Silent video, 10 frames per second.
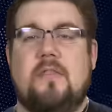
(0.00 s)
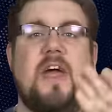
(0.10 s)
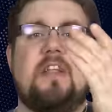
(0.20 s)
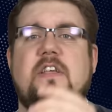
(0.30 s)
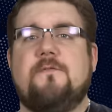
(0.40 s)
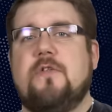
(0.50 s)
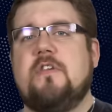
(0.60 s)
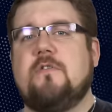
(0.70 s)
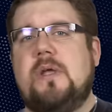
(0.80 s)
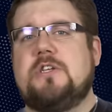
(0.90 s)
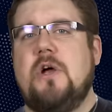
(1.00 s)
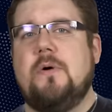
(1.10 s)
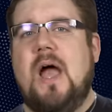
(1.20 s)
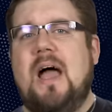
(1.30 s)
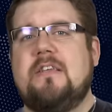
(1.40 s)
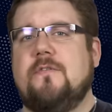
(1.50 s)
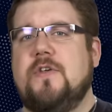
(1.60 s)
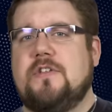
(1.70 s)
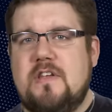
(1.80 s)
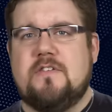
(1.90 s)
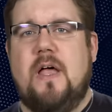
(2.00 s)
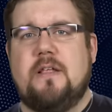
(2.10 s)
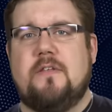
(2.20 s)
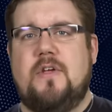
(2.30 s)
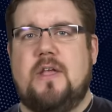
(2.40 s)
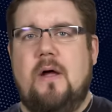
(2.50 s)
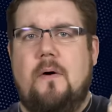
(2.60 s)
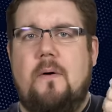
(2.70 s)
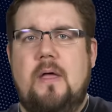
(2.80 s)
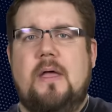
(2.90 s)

And that is it for this week's show, guys. If you disliked the video,